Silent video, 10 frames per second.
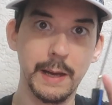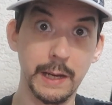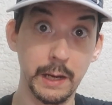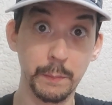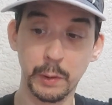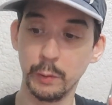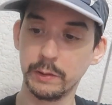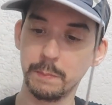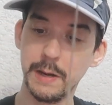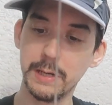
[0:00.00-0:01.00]
and then I'm going
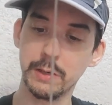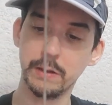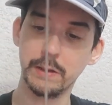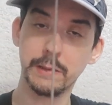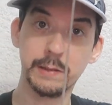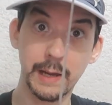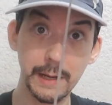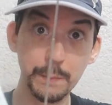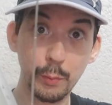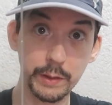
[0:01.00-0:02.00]
to measure
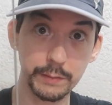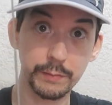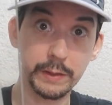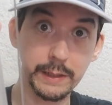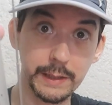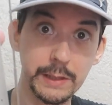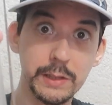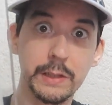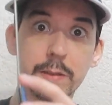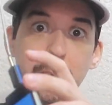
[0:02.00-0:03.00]
10.3
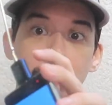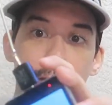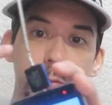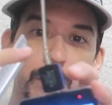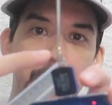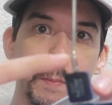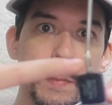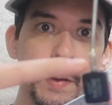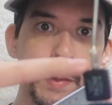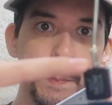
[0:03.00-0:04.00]
inches
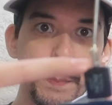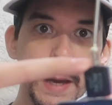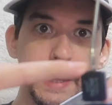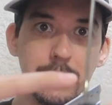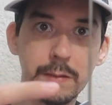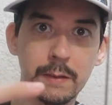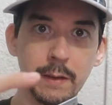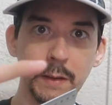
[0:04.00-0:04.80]
from the base